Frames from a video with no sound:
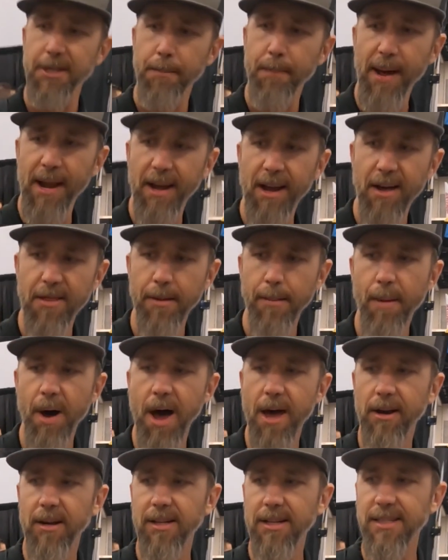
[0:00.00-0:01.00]
depending on the
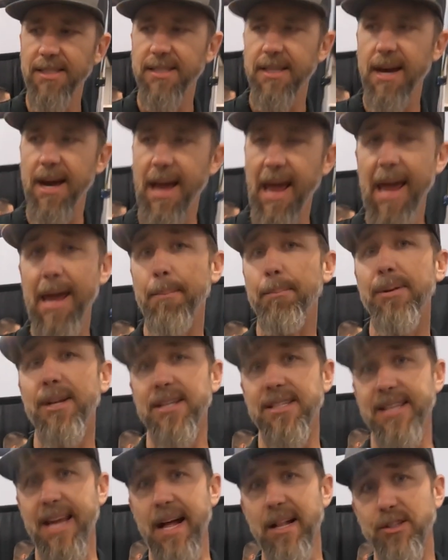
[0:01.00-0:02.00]
model, is
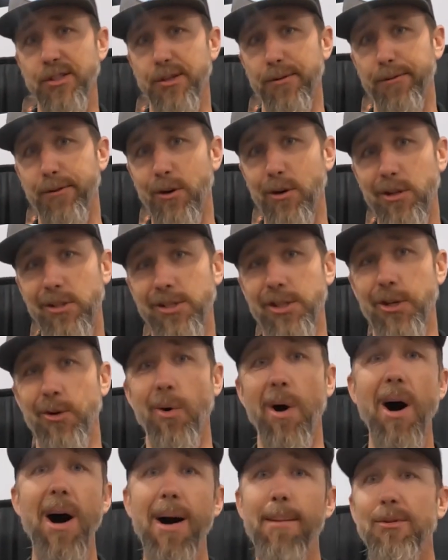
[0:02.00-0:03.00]
8+ gallons of fuel, so
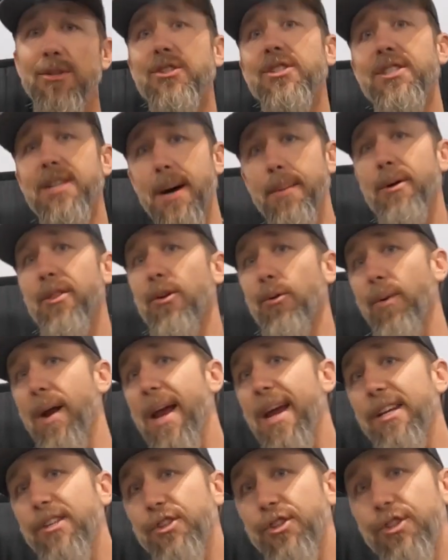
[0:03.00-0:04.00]
you almost double the
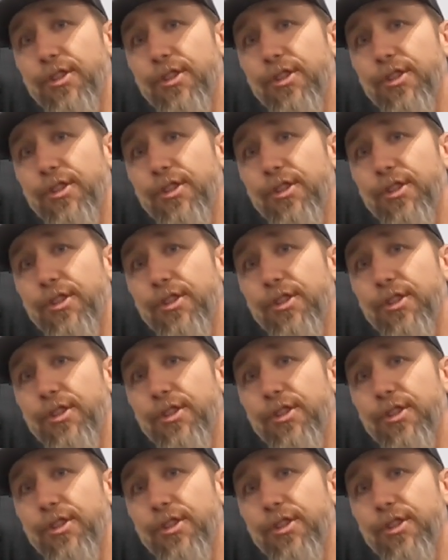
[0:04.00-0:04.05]
range.